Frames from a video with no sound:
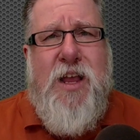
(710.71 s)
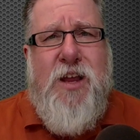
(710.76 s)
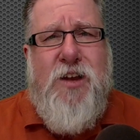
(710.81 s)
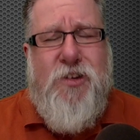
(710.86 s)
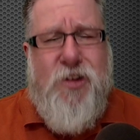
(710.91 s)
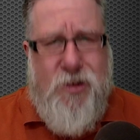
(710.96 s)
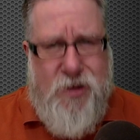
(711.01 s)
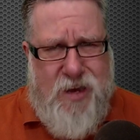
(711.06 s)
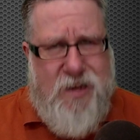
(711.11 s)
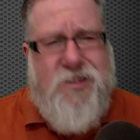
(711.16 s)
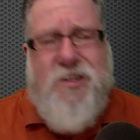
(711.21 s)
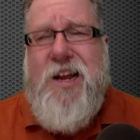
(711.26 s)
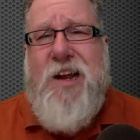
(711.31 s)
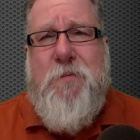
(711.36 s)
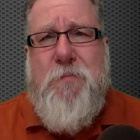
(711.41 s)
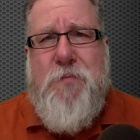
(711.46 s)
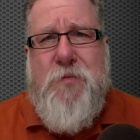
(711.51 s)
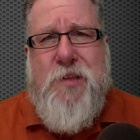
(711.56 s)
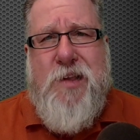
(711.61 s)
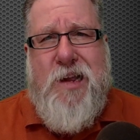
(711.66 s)
Till next
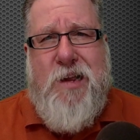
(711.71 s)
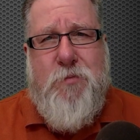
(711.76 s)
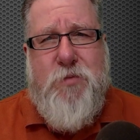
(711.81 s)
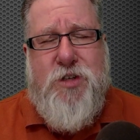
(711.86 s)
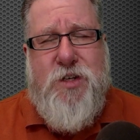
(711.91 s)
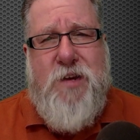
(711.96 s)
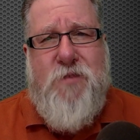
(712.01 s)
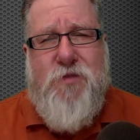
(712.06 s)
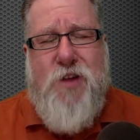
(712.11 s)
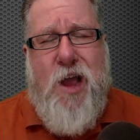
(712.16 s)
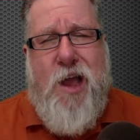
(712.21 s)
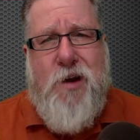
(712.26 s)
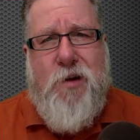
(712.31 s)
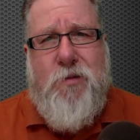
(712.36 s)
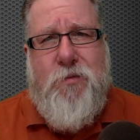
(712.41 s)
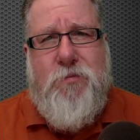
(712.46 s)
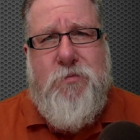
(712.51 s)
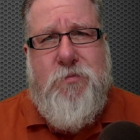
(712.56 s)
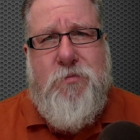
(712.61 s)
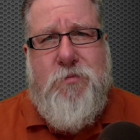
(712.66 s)
time, I'm Steve Dotto.
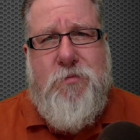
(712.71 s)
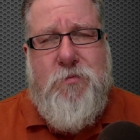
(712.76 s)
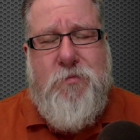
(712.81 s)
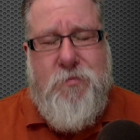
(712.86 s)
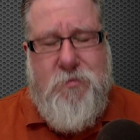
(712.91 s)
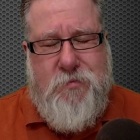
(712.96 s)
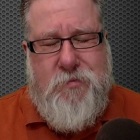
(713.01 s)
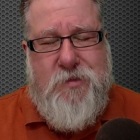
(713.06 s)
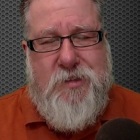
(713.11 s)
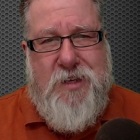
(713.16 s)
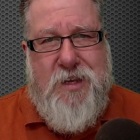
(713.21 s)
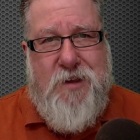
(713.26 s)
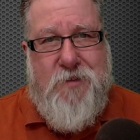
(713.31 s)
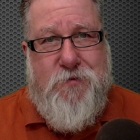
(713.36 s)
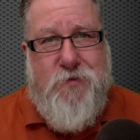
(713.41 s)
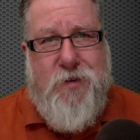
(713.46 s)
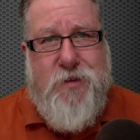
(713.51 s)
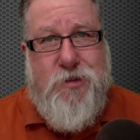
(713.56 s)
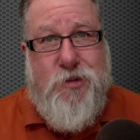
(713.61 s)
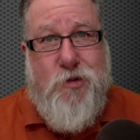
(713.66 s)
Have
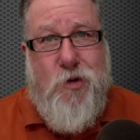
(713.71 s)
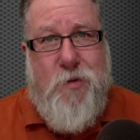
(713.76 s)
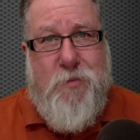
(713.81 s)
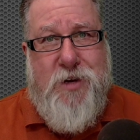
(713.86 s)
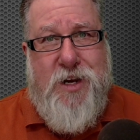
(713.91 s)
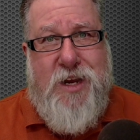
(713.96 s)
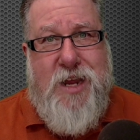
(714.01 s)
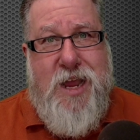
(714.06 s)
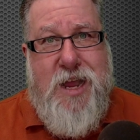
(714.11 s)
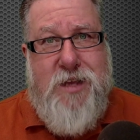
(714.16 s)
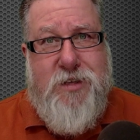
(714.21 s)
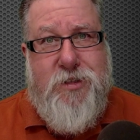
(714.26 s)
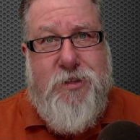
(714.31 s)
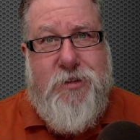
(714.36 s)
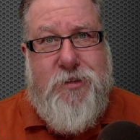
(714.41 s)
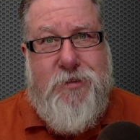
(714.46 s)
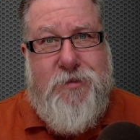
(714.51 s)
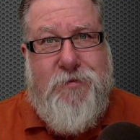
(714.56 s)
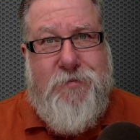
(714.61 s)
fun storming a castle.